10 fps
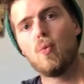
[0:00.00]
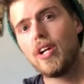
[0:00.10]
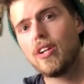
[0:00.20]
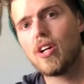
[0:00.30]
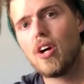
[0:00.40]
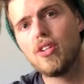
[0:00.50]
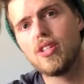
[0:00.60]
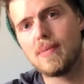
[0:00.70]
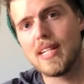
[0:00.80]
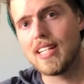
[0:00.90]
We are called
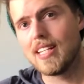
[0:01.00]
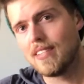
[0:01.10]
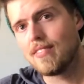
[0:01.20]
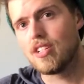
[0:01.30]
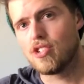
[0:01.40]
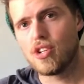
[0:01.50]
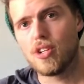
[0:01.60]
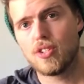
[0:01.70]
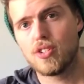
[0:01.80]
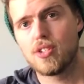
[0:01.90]
to be the living
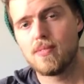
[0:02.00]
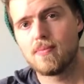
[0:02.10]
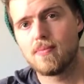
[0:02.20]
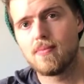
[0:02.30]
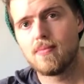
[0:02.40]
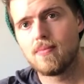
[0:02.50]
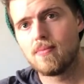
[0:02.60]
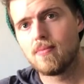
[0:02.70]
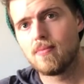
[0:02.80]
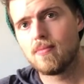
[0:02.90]
church.
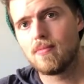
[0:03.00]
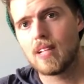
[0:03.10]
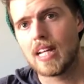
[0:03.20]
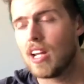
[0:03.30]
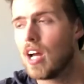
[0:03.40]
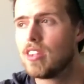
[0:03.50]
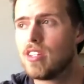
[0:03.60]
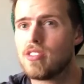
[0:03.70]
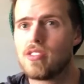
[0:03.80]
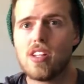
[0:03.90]
And not
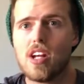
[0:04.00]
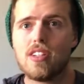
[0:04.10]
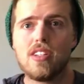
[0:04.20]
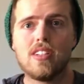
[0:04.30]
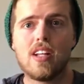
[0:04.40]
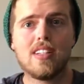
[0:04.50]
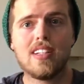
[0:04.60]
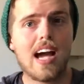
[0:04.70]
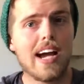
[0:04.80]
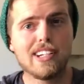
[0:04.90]
the
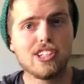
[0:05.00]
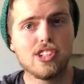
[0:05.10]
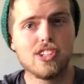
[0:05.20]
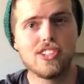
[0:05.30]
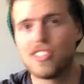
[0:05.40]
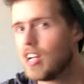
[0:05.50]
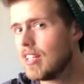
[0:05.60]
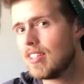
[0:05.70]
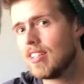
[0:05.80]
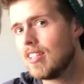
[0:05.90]
dying church,
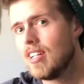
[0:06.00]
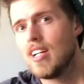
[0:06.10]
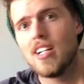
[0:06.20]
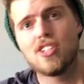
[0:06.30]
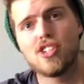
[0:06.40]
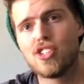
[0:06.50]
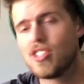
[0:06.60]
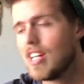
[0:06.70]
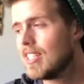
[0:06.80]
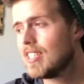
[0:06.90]
not the
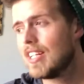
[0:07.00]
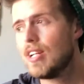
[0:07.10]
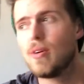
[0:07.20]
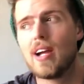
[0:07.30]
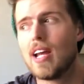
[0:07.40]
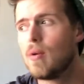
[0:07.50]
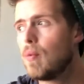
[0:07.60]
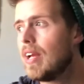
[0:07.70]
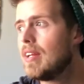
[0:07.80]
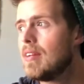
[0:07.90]
church that's, you know, kind of
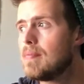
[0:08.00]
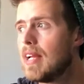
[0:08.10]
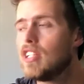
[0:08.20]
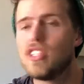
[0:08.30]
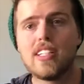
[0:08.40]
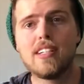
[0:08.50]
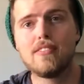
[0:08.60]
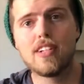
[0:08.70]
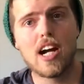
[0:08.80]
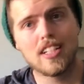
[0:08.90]
waiting patiently
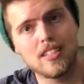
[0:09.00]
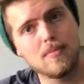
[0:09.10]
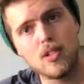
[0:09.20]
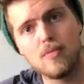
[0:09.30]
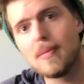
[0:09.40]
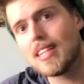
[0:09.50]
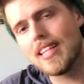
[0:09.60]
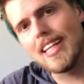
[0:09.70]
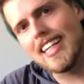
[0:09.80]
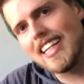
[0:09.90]
for God to move, but
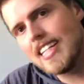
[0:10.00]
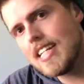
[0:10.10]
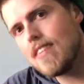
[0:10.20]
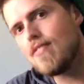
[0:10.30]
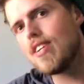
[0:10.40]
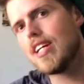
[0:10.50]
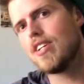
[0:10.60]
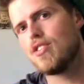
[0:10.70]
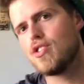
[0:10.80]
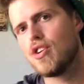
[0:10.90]
the
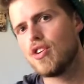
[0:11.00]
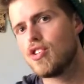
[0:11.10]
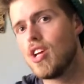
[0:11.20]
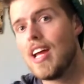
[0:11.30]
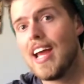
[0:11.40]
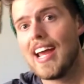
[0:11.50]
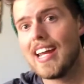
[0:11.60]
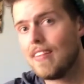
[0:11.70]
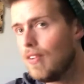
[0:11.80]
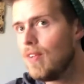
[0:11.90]
living church.
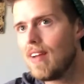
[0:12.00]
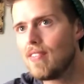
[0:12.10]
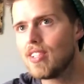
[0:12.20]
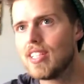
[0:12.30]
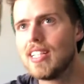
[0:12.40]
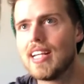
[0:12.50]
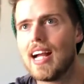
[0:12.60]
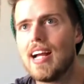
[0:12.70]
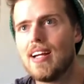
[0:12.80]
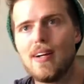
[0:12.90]
And if you've ever seen,
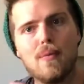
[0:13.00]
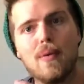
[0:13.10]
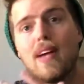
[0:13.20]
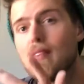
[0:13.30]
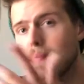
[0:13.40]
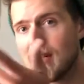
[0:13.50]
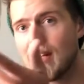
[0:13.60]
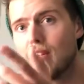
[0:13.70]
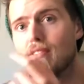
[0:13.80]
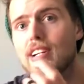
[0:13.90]
like, we have a
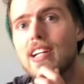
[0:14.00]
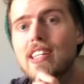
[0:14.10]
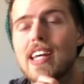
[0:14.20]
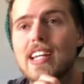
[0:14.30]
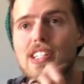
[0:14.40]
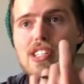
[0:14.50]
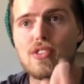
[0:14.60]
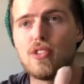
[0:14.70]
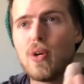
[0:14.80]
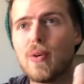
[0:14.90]
plant over here that is
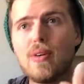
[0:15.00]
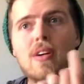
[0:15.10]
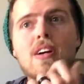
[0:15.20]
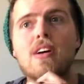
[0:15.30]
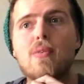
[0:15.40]
growing.